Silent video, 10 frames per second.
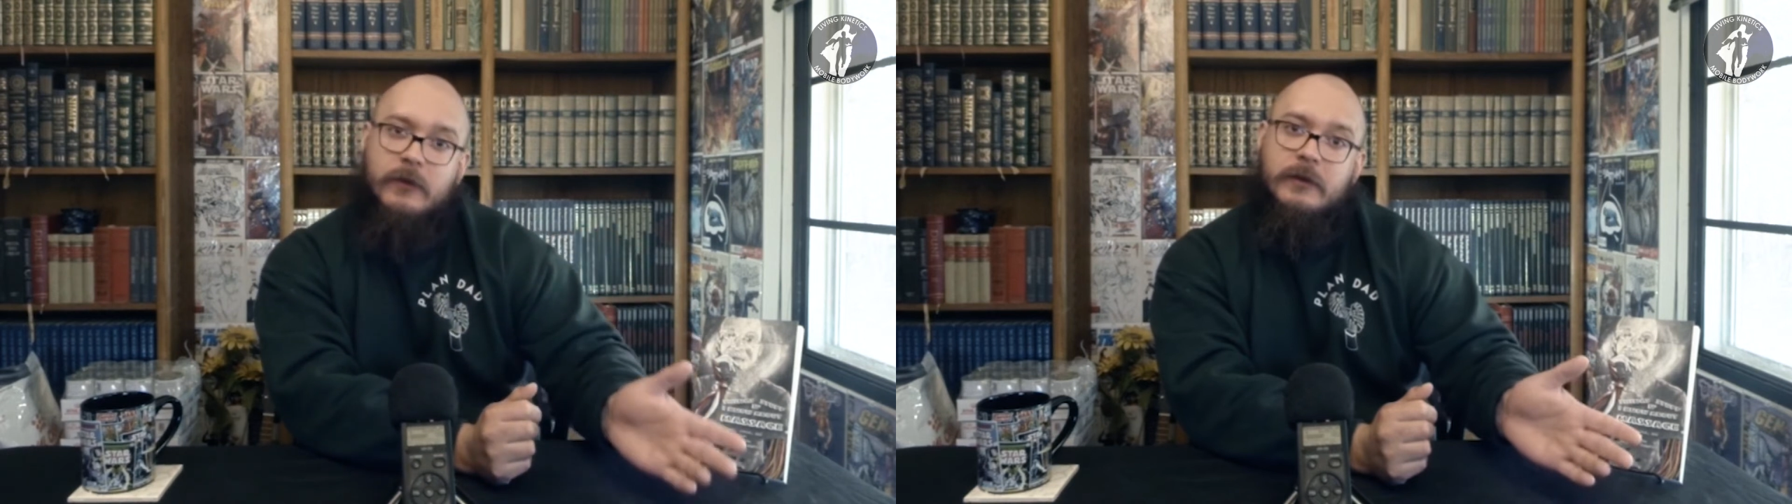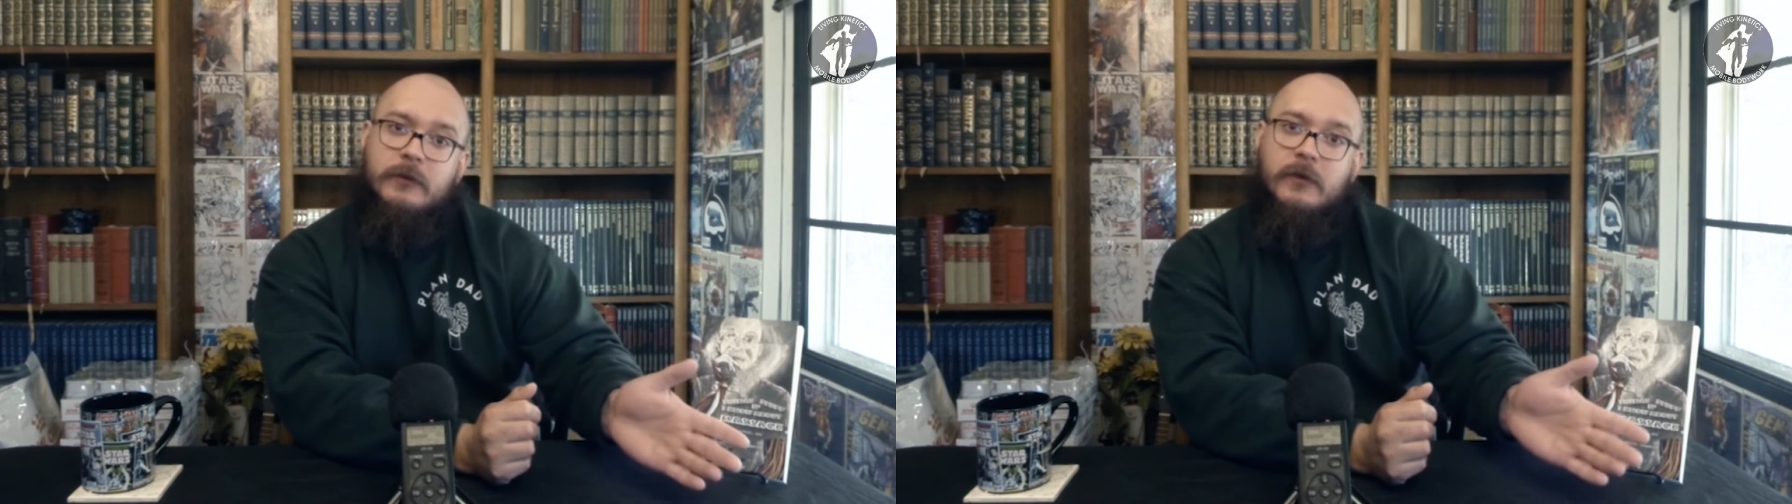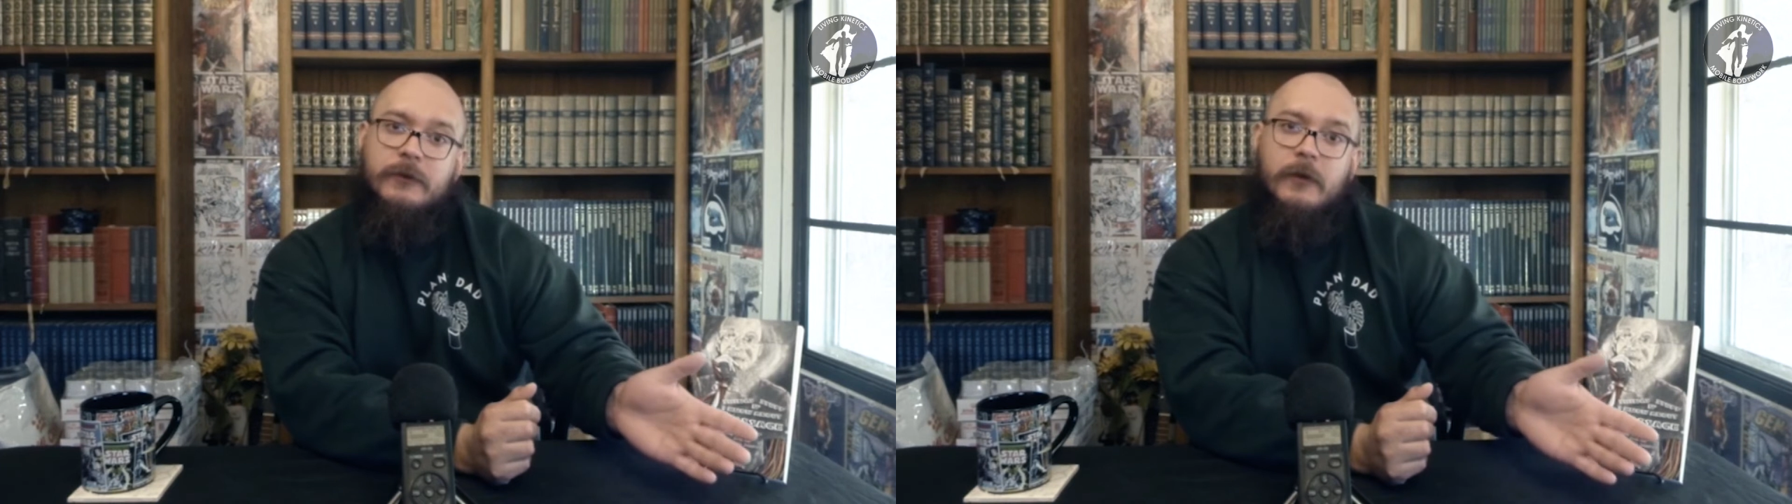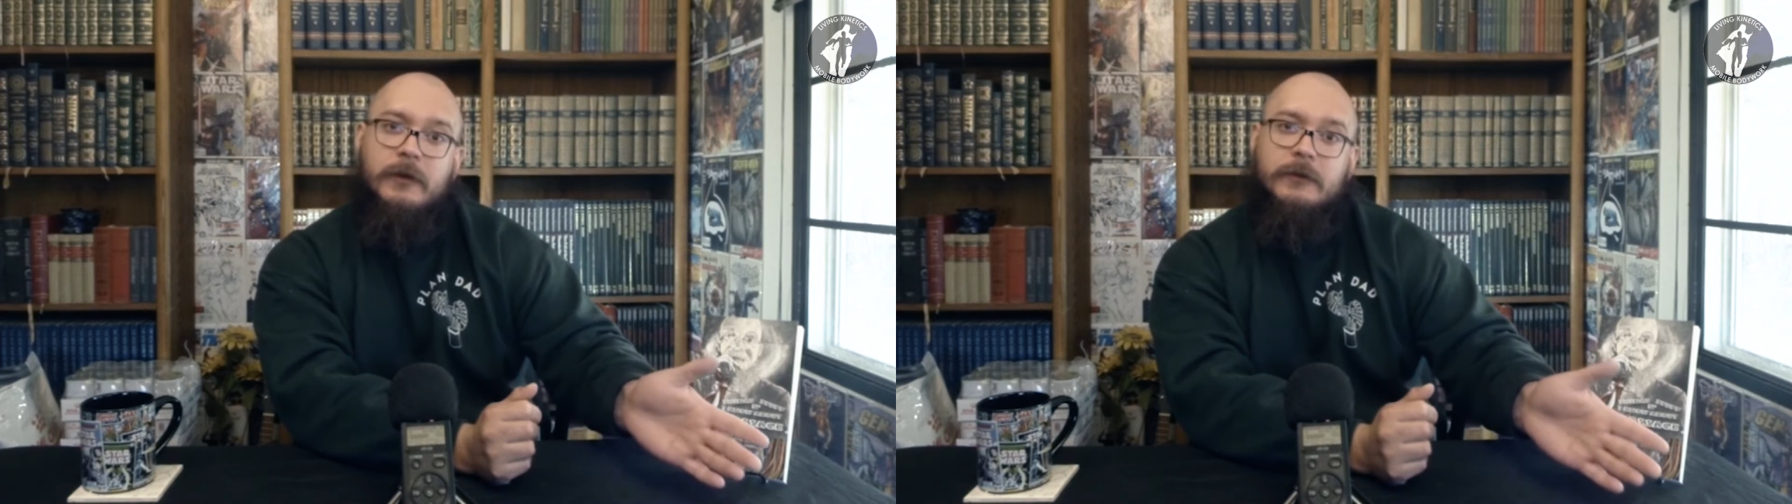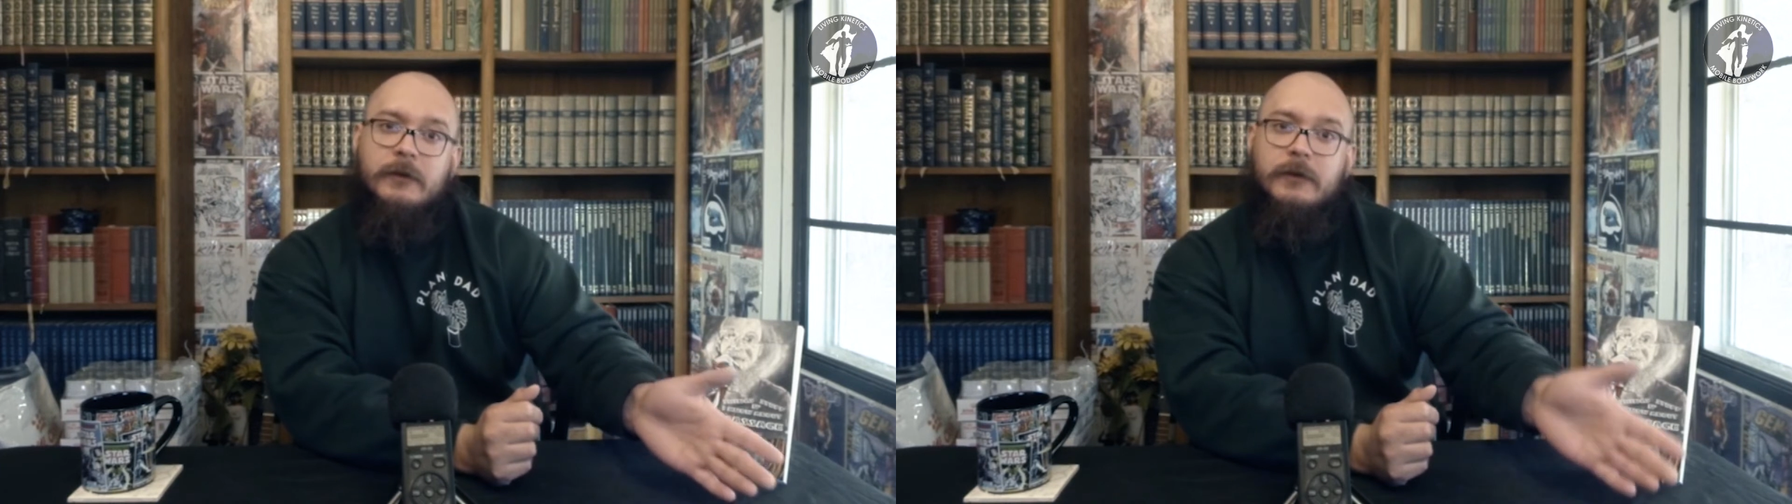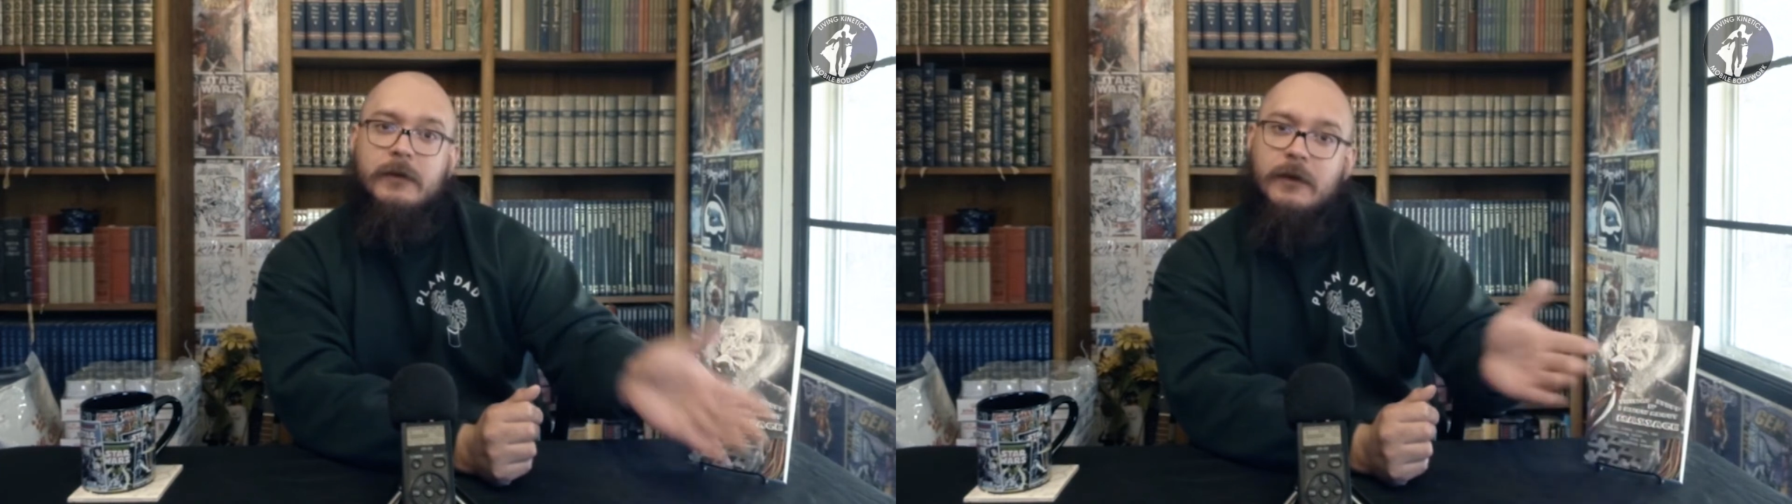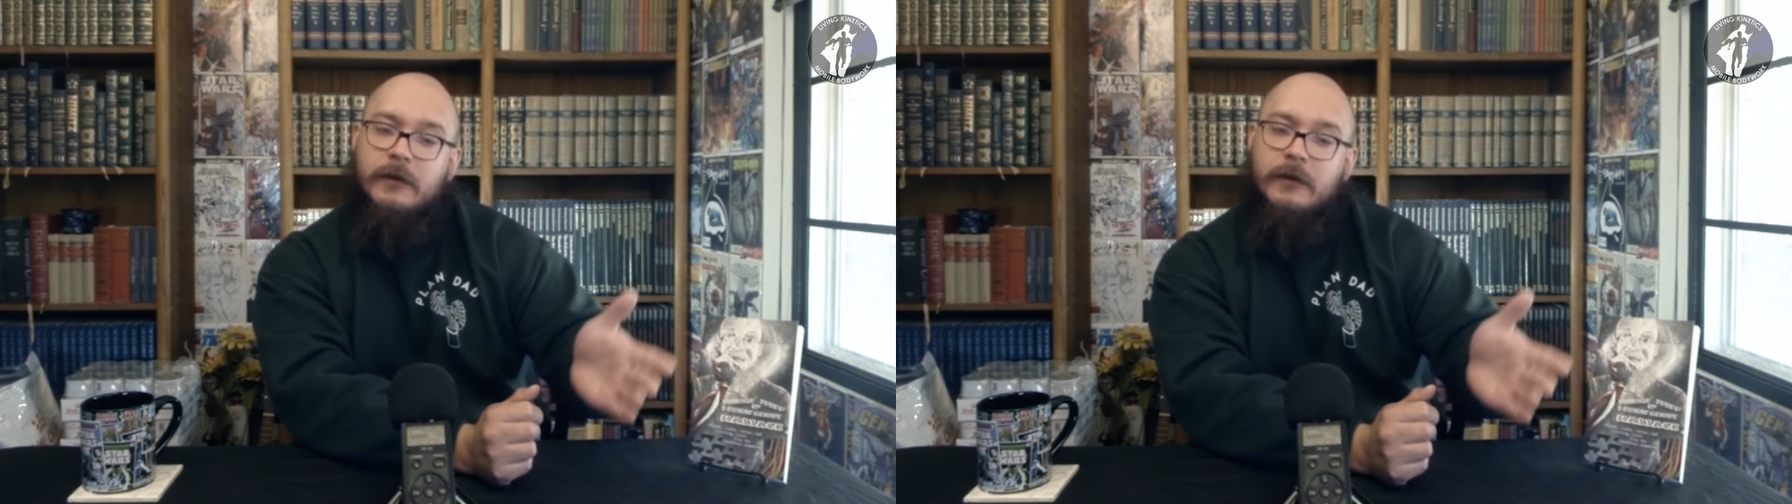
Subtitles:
one that's more focused on the